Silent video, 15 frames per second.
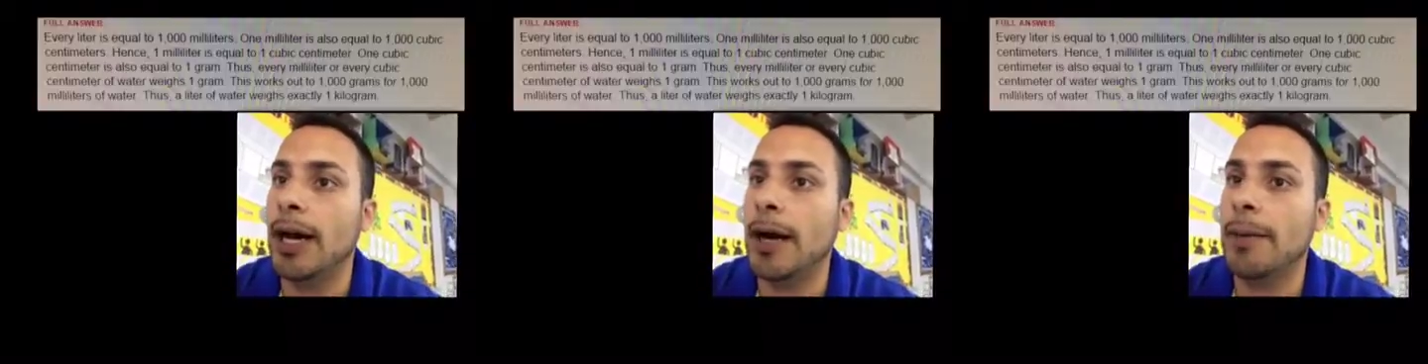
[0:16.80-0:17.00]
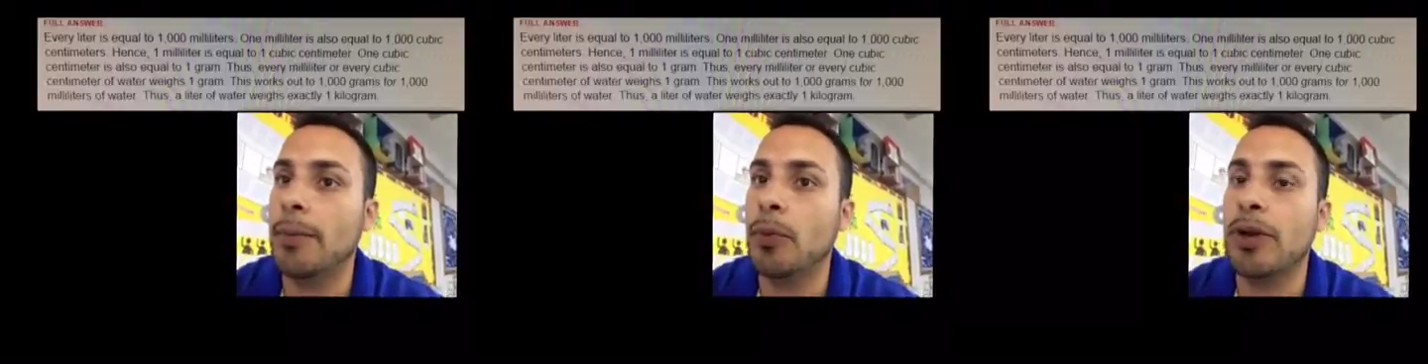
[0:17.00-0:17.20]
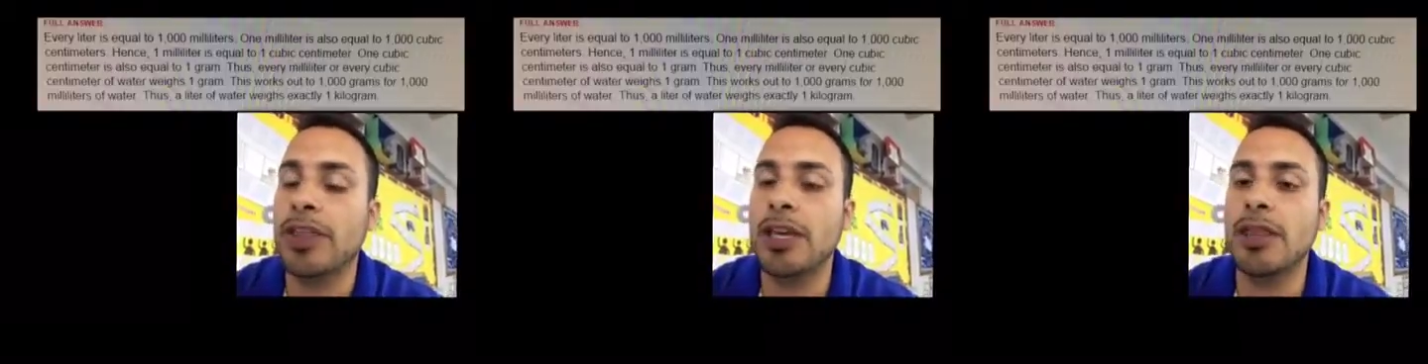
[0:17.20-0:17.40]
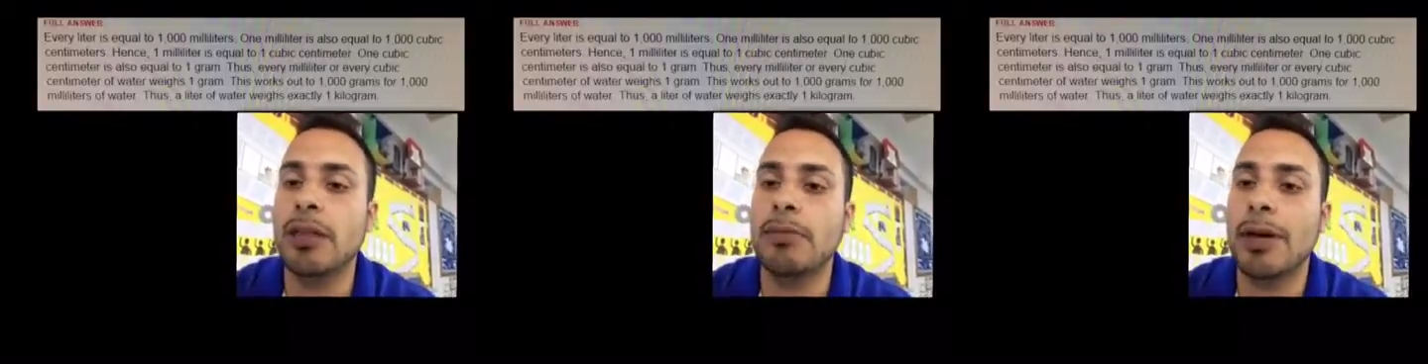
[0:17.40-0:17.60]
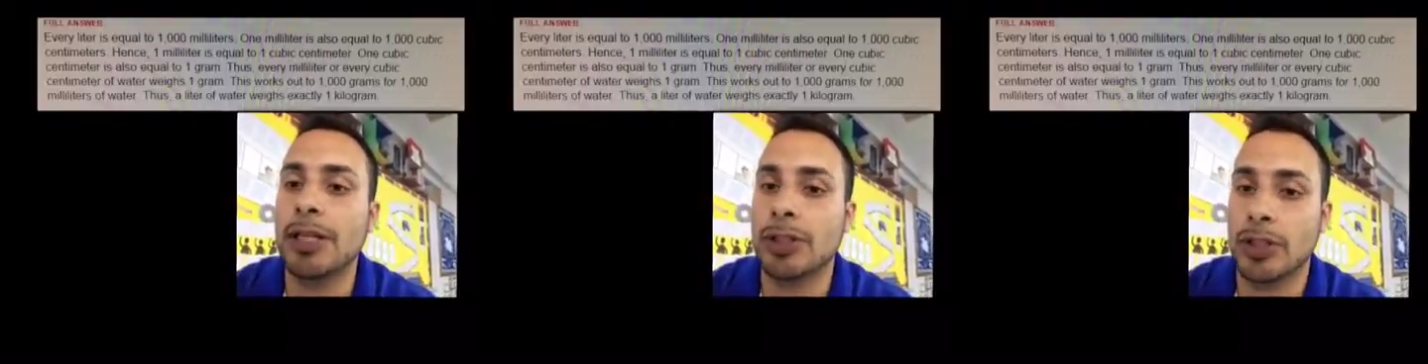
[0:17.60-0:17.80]
within the
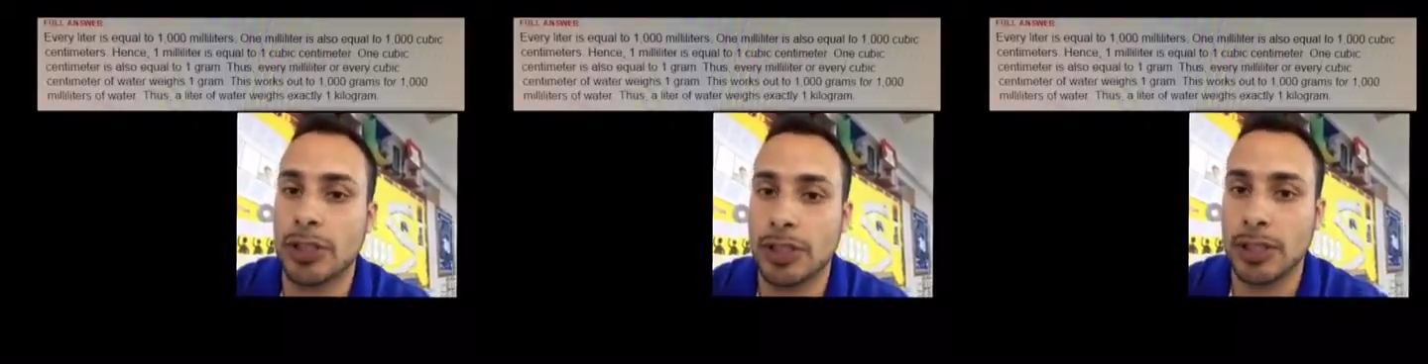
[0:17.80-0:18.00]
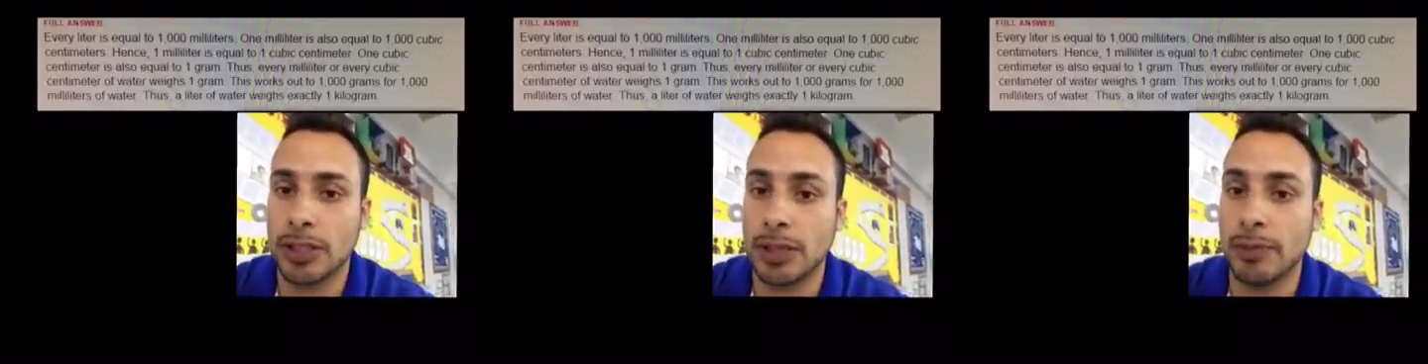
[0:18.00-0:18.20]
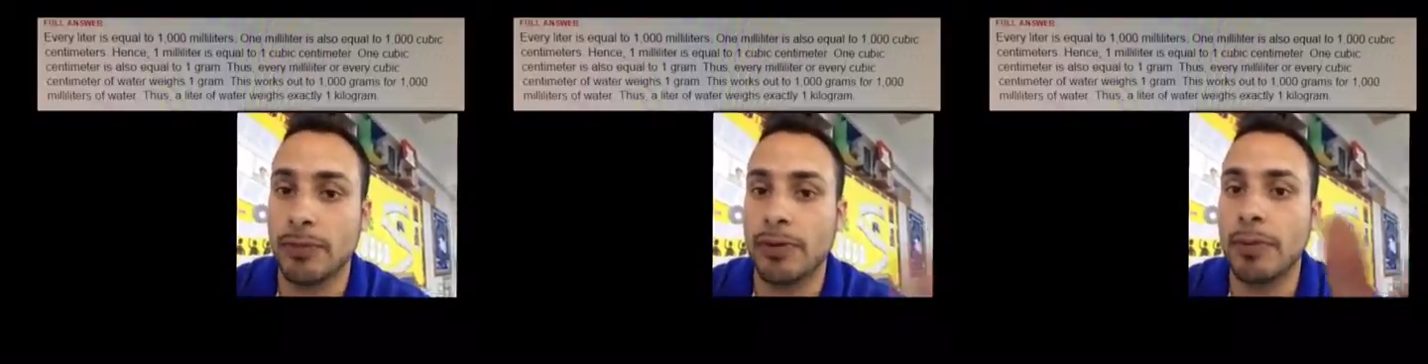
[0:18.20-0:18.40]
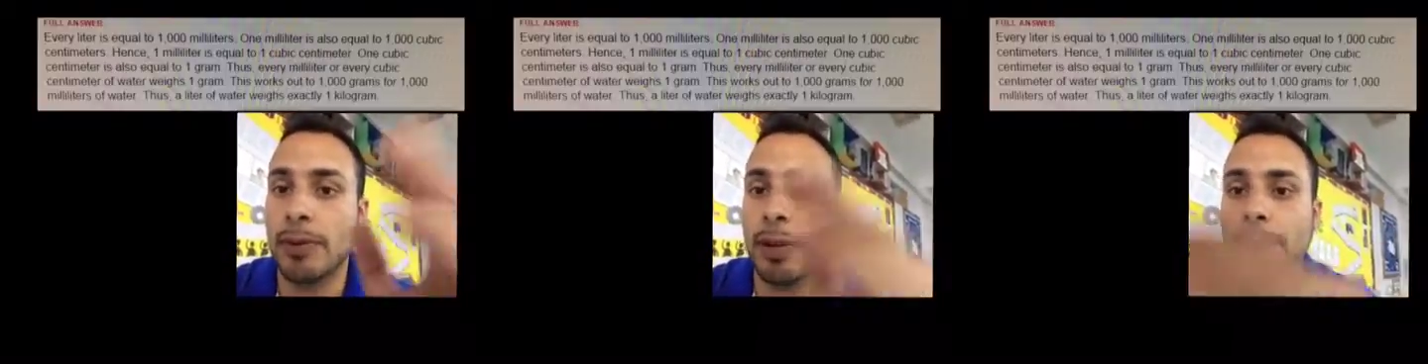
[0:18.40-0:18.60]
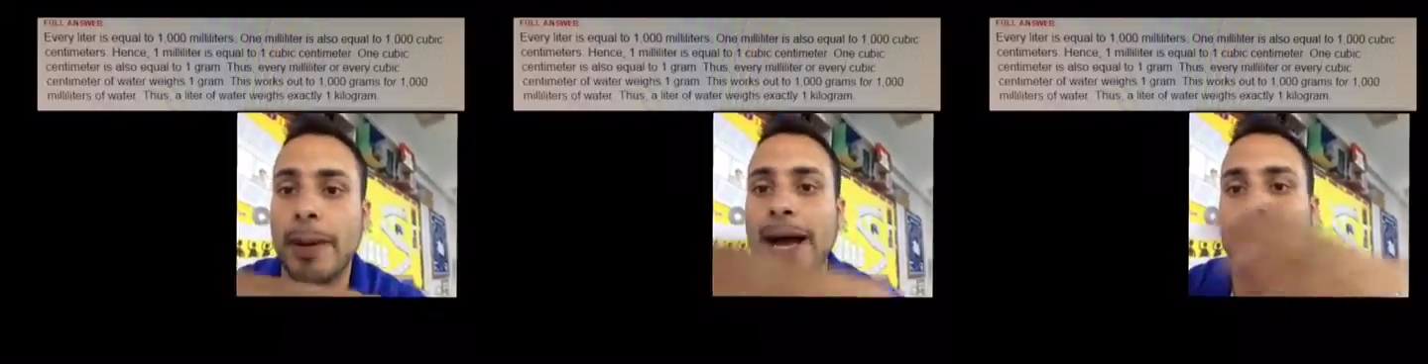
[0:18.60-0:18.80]
metric system from
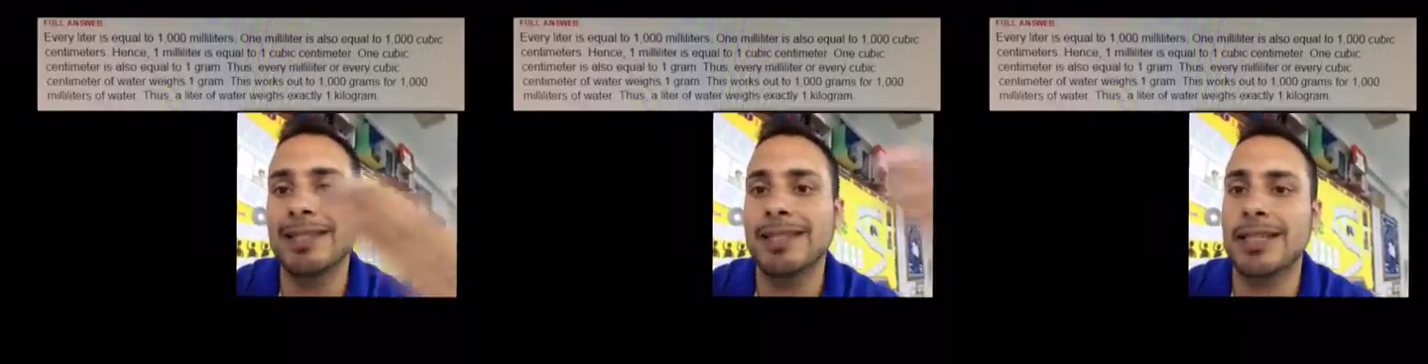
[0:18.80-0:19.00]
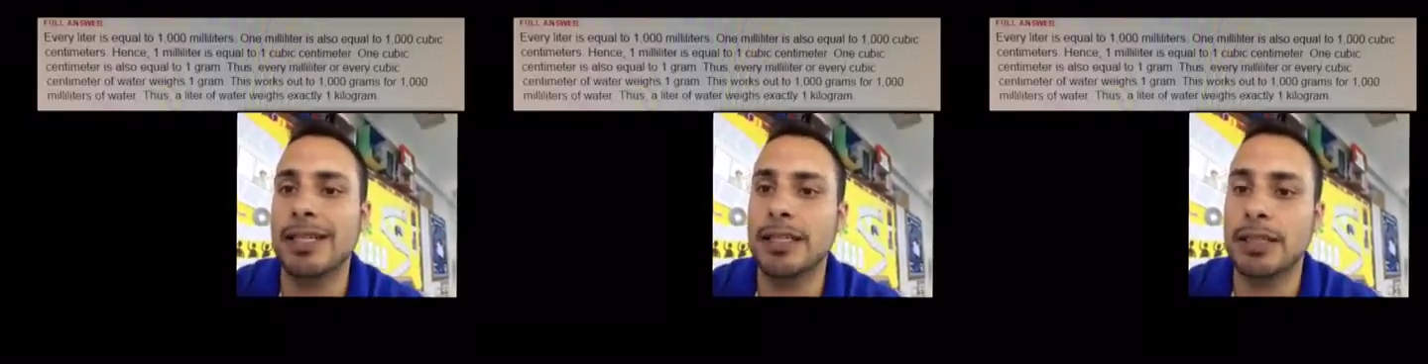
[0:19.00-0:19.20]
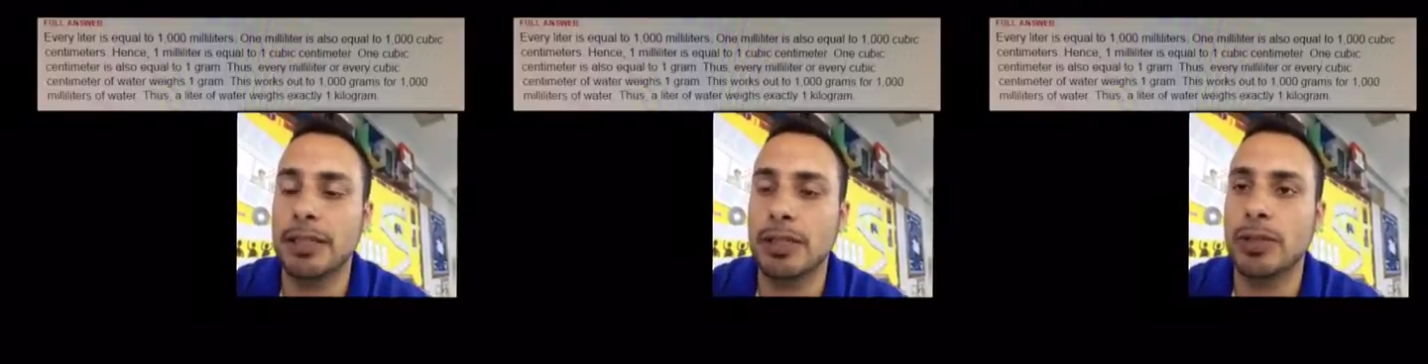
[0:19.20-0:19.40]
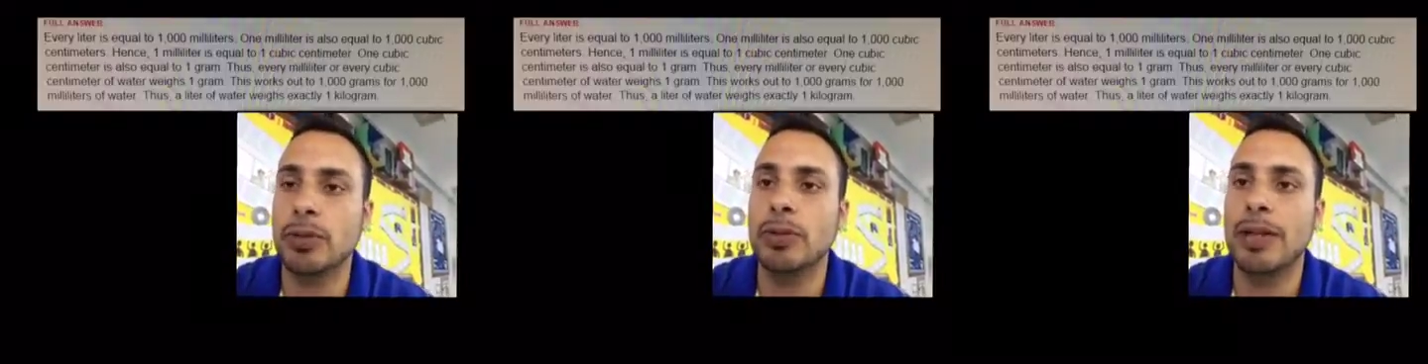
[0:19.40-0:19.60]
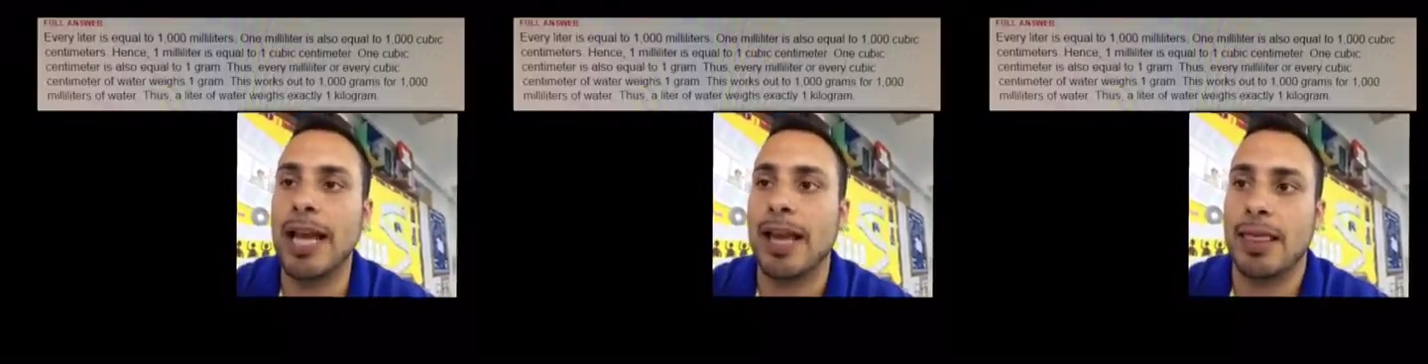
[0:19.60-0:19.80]
capacities to
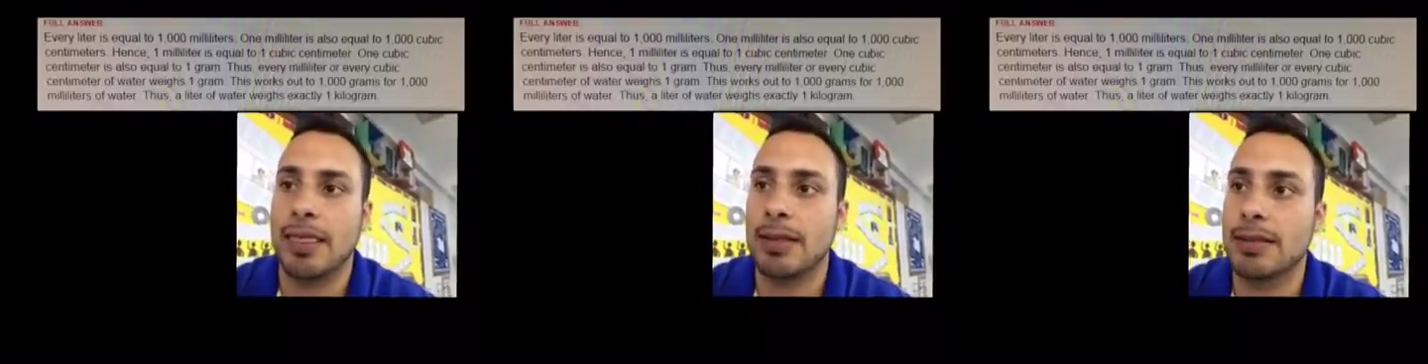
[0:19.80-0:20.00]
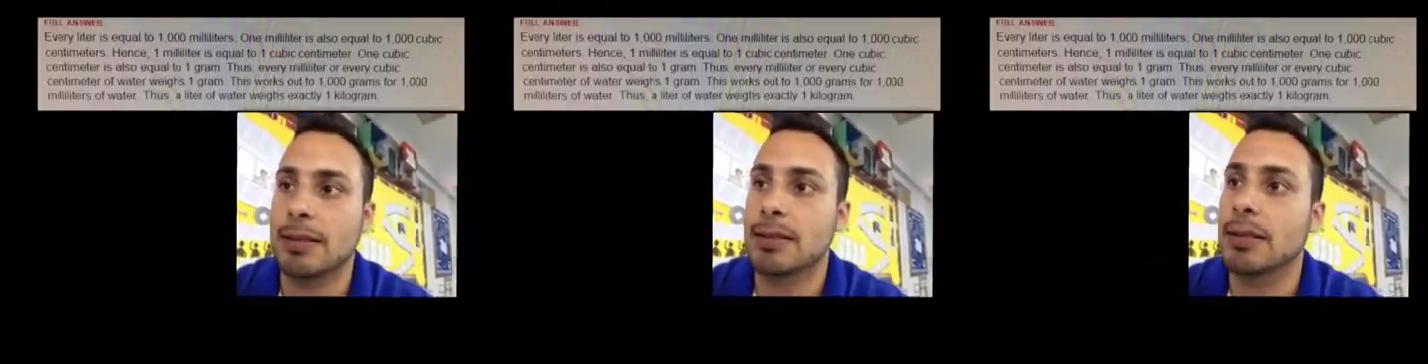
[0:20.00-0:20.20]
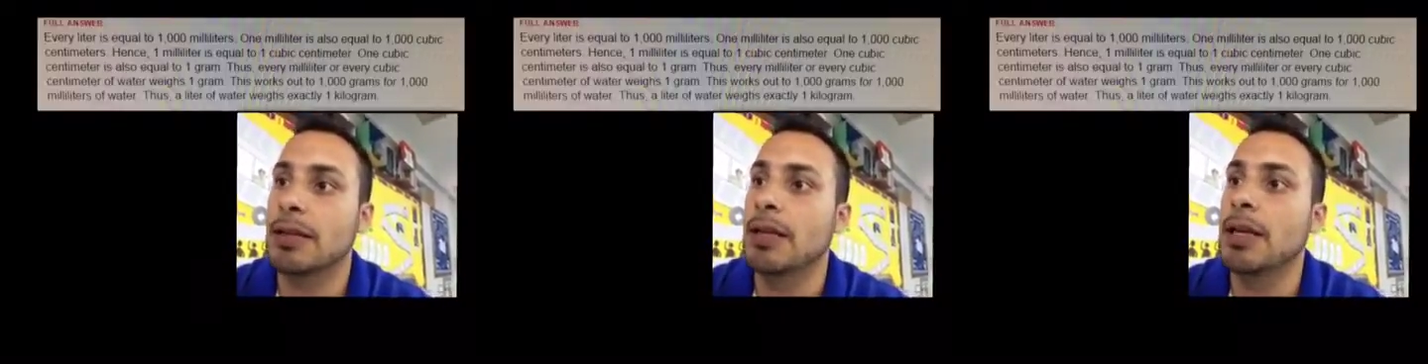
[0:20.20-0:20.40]
lengths.